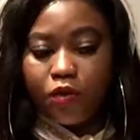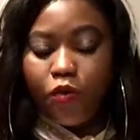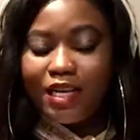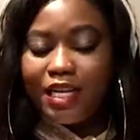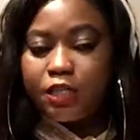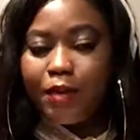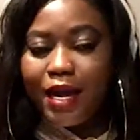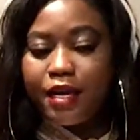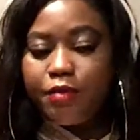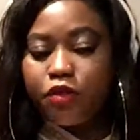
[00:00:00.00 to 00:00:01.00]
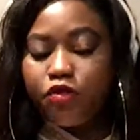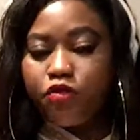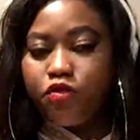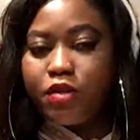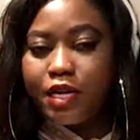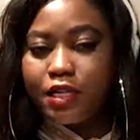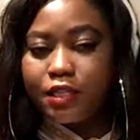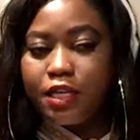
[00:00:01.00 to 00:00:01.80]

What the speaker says: what inspired me to do this